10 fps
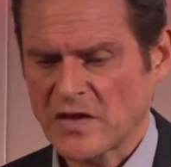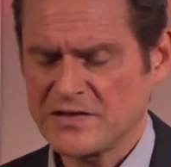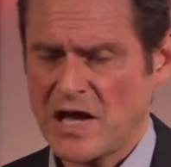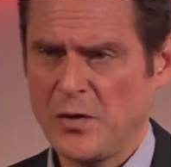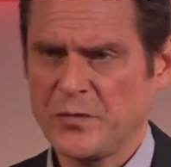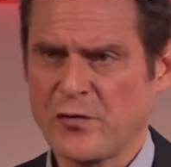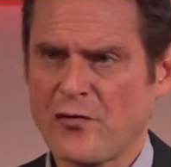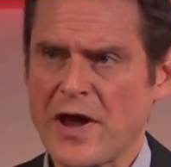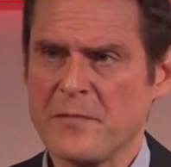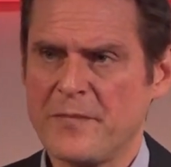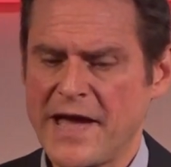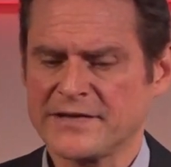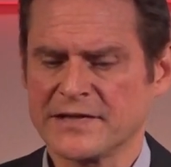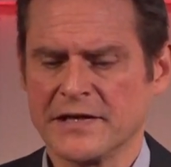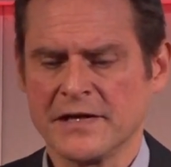to help them create
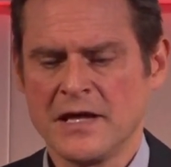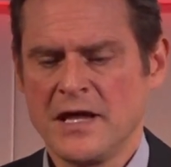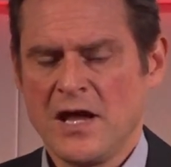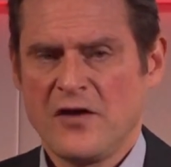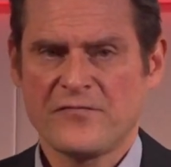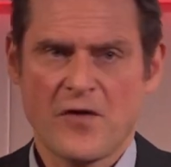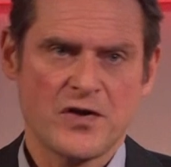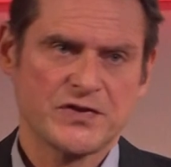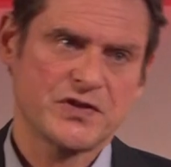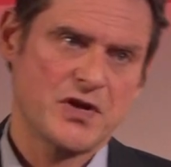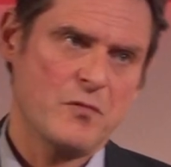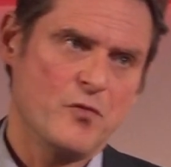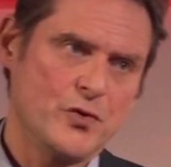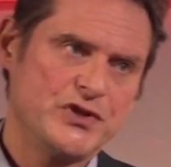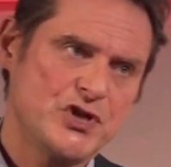better, faster,
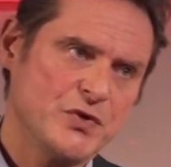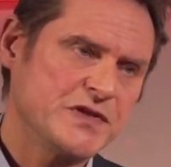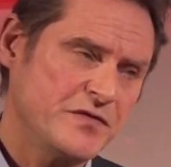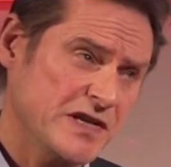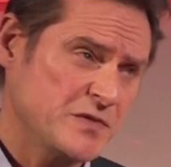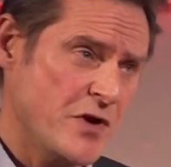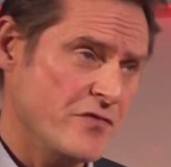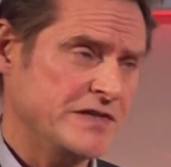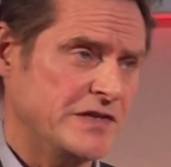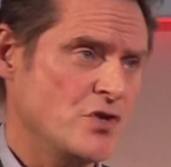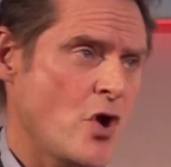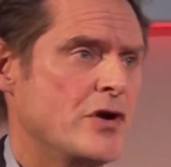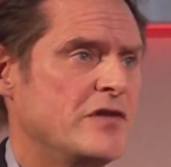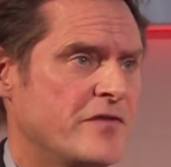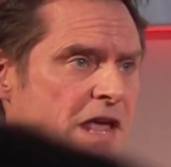more intuitive experiences, not
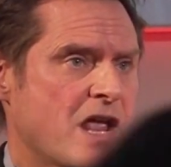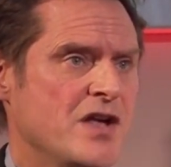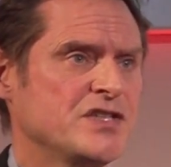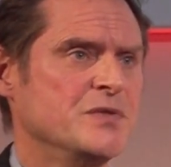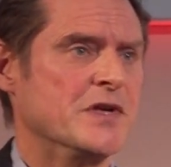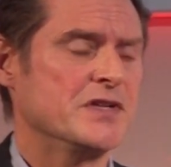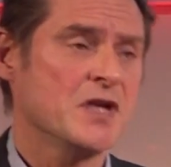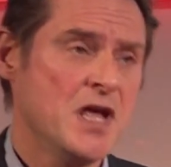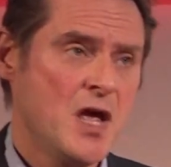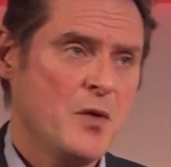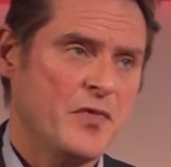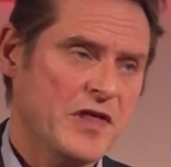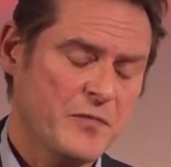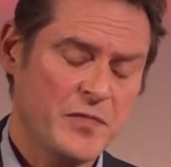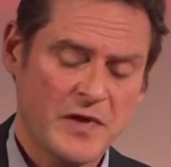only for their customers, but
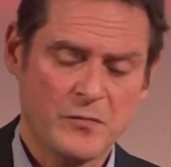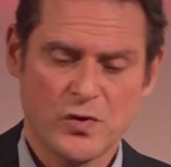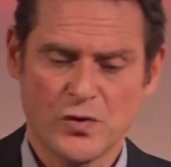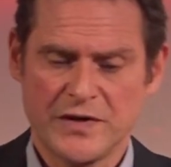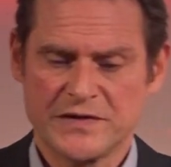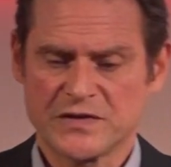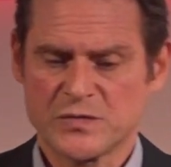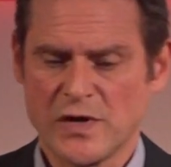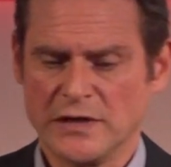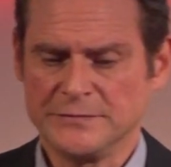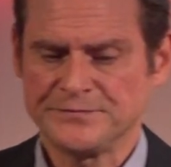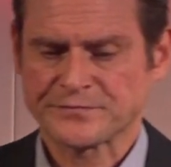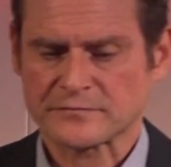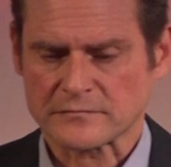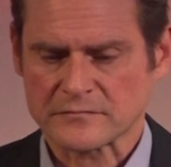their employees as well.
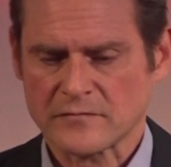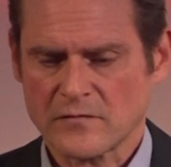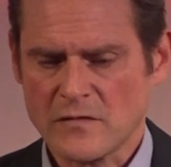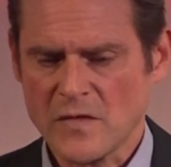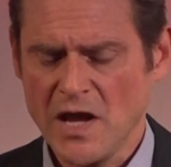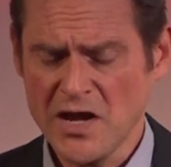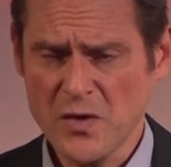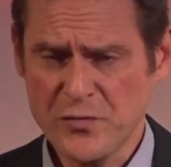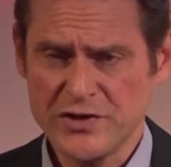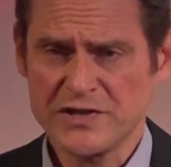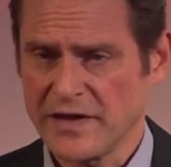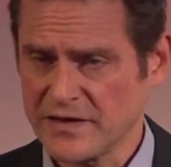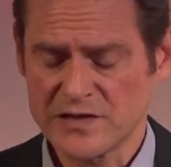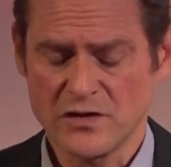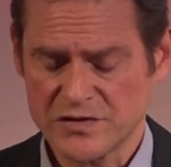And I appreciate
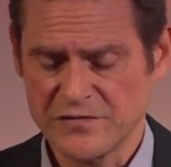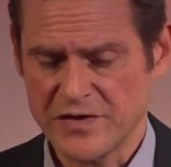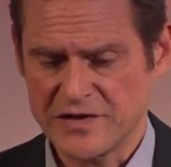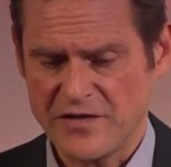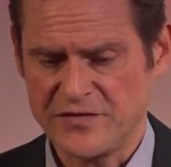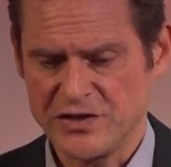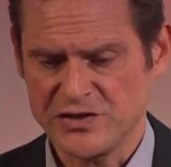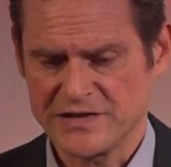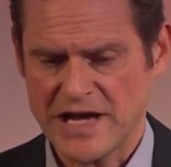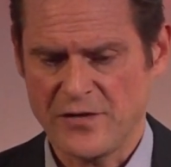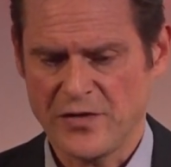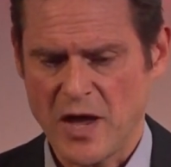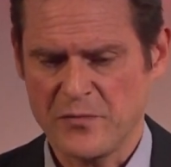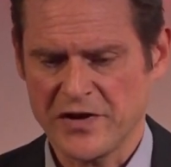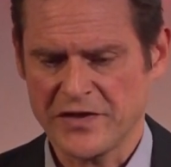there's lots of other definitions out
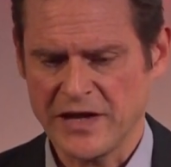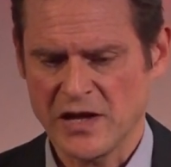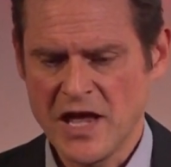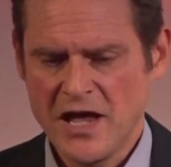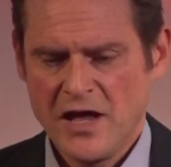there, but I think